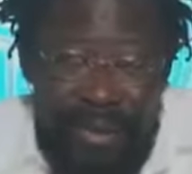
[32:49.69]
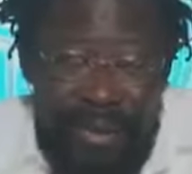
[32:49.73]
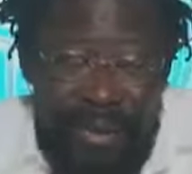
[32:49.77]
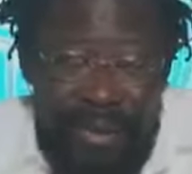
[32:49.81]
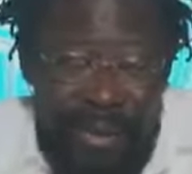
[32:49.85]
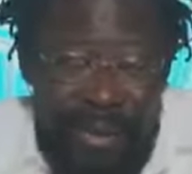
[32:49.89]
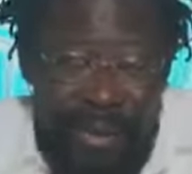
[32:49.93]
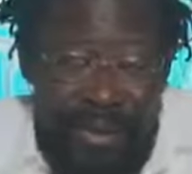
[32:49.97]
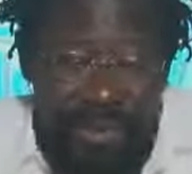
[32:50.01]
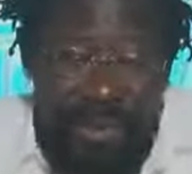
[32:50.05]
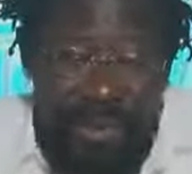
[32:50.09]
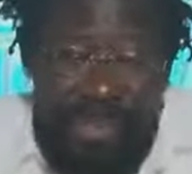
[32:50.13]

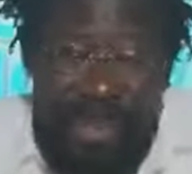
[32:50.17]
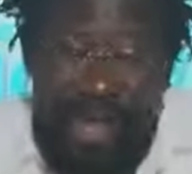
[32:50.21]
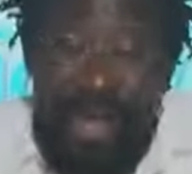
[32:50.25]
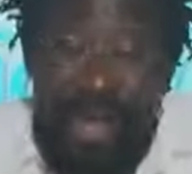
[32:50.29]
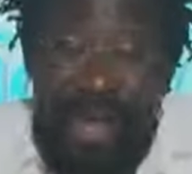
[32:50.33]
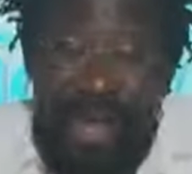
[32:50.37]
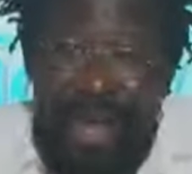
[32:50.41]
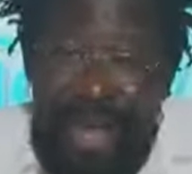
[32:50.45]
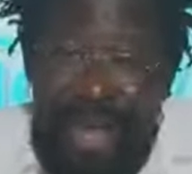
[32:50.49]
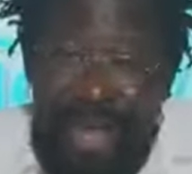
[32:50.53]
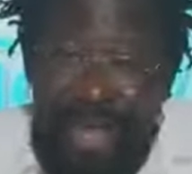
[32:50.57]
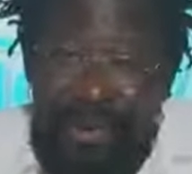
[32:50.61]
what you
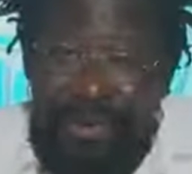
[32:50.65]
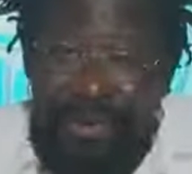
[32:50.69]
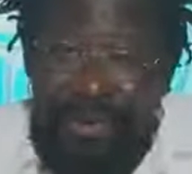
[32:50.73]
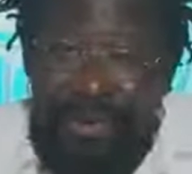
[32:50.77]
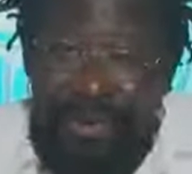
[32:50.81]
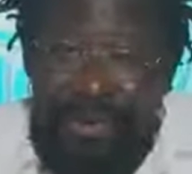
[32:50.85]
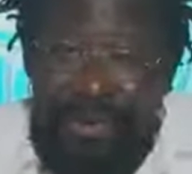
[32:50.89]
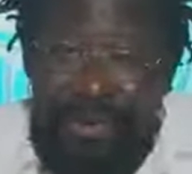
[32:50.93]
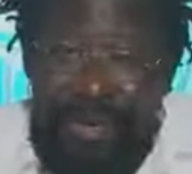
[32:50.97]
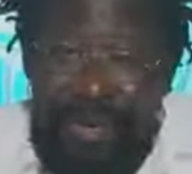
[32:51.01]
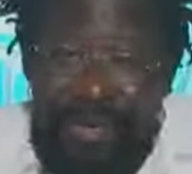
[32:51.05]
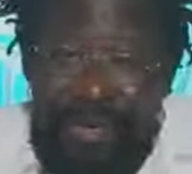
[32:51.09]
then had
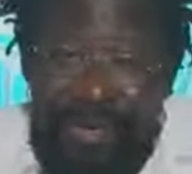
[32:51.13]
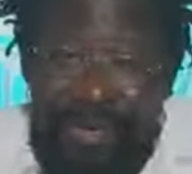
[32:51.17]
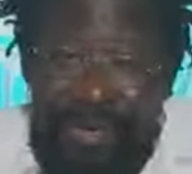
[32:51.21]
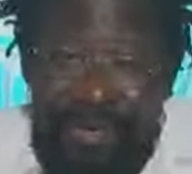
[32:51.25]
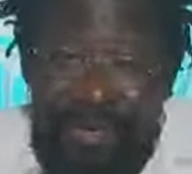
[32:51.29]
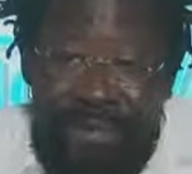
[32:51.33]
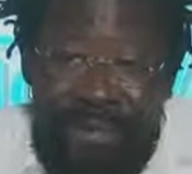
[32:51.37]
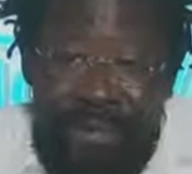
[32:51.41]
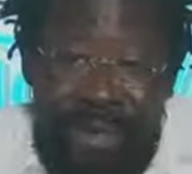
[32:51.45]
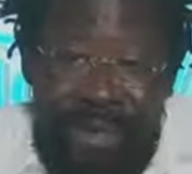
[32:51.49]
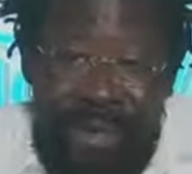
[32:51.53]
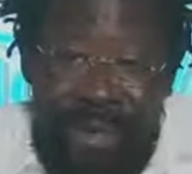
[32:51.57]
was that
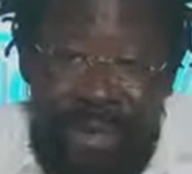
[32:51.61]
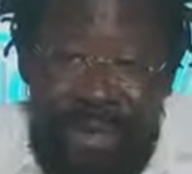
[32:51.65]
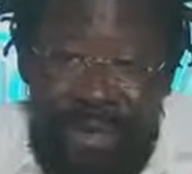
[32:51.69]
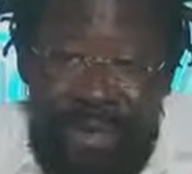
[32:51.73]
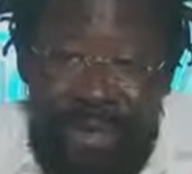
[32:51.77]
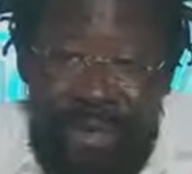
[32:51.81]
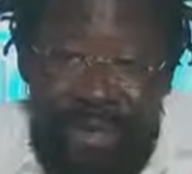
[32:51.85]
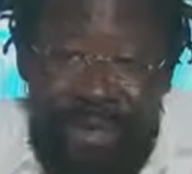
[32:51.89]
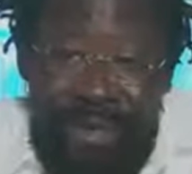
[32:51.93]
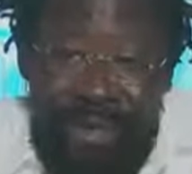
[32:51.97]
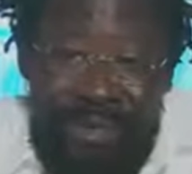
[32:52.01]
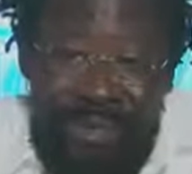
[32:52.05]
even the
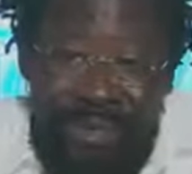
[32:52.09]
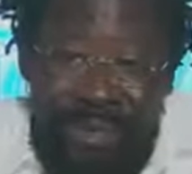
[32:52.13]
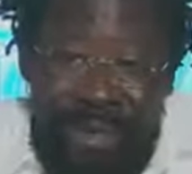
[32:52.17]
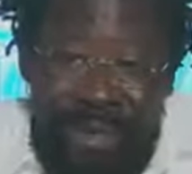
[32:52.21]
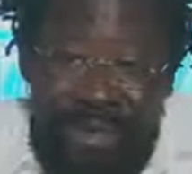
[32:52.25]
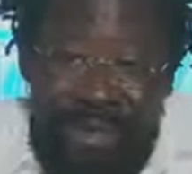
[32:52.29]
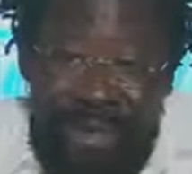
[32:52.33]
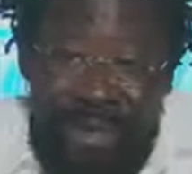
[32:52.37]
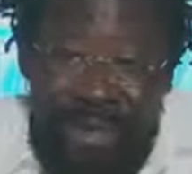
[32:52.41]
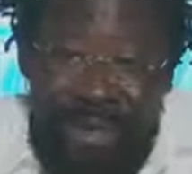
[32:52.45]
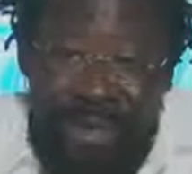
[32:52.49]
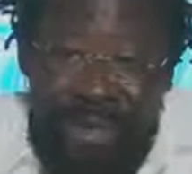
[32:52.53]
legal
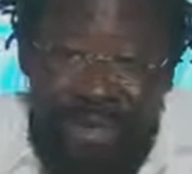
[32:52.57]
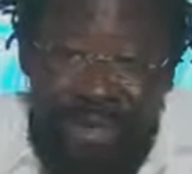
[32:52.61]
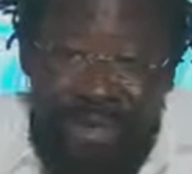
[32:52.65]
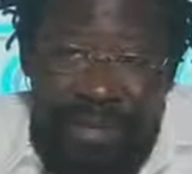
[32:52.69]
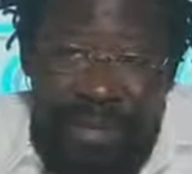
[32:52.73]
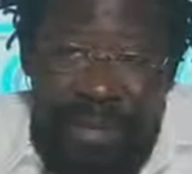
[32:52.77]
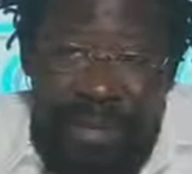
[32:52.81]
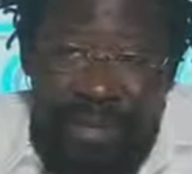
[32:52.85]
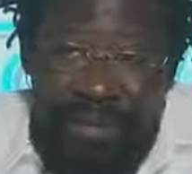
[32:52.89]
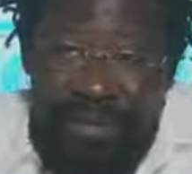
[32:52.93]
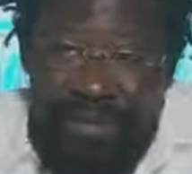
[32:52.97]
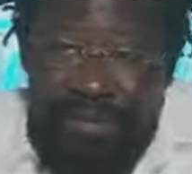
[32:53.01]
profession
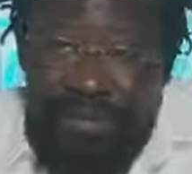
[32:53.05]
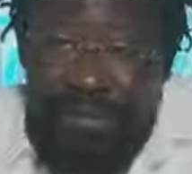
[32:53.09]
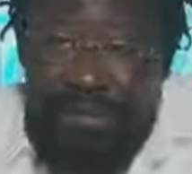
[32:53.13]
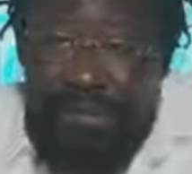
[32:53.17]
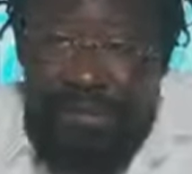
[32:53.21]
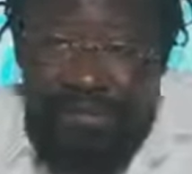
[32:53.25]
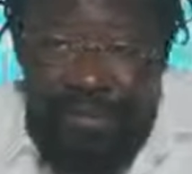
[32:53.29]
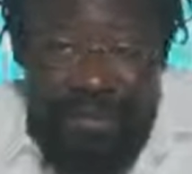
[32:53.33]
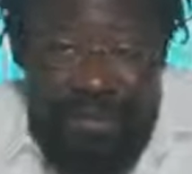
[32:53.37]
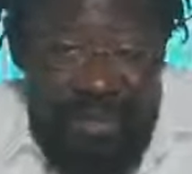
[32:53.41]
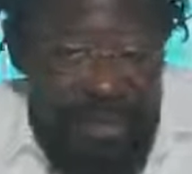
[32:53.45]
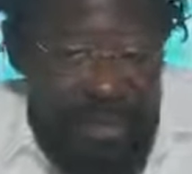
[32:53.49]
itself
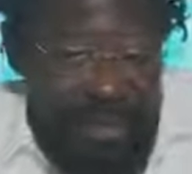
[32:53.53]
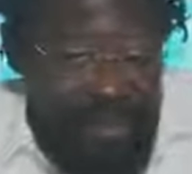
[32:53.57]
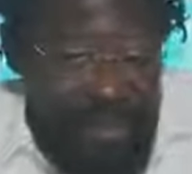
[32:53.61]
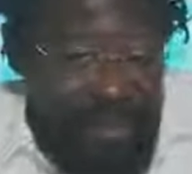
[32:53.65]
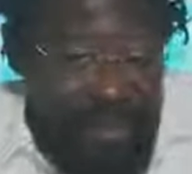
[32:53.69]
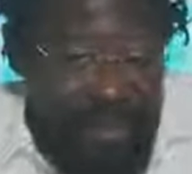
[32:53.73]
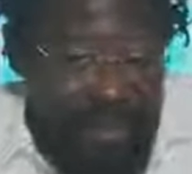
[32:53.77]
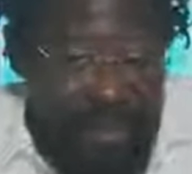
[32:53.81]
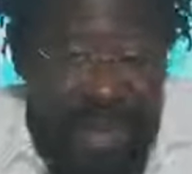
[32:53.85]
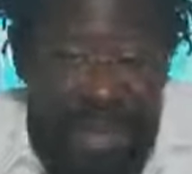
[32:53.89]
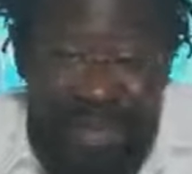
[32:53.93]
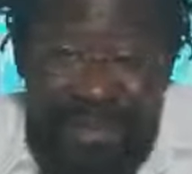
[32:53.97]

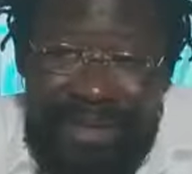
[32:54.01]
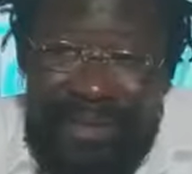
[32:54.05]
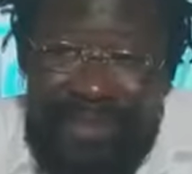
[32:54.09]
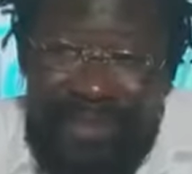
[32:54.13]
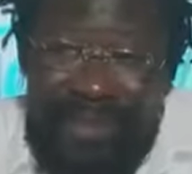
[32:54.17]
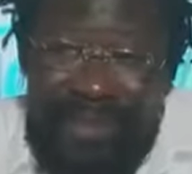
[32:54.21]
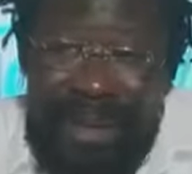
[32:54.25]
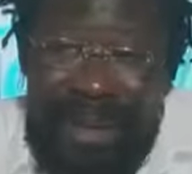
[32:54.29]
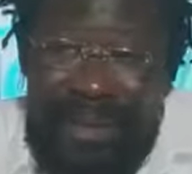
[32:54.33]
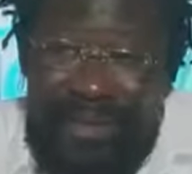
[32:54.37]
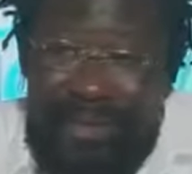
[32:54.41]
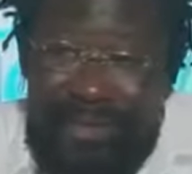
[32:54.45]
became part
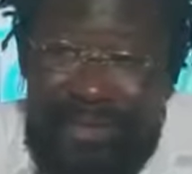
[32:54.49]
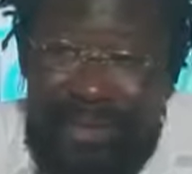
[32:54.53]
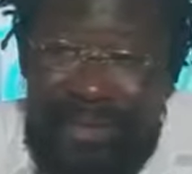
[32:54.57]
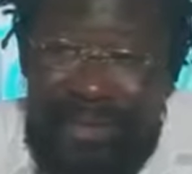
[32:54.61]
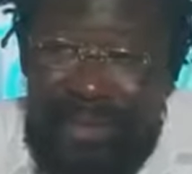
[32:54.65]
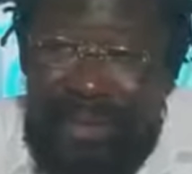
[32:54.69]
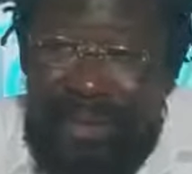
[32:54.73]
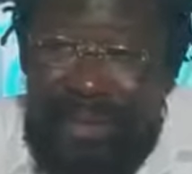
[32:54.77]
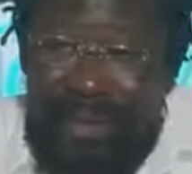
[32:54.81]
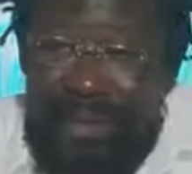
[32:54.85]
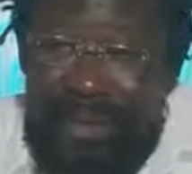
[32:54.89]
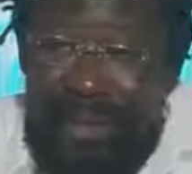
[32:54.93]
and parcel
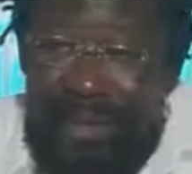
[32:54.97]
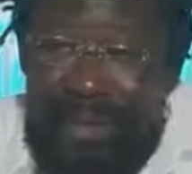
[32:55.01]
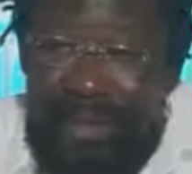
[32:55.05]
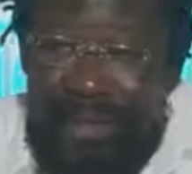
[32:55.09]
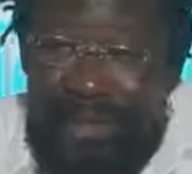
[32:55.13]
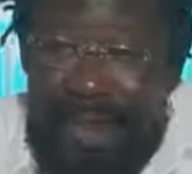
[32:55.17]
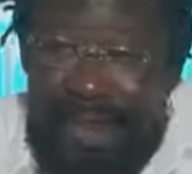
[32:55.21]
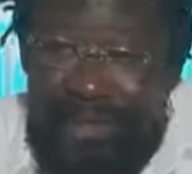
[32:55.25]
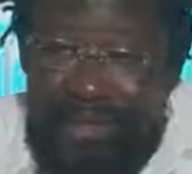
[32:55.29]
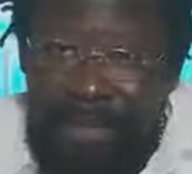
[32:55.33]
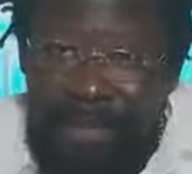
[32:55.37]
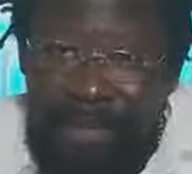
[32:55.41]
of the
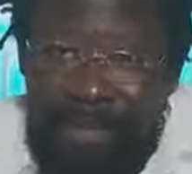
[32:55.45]
problem.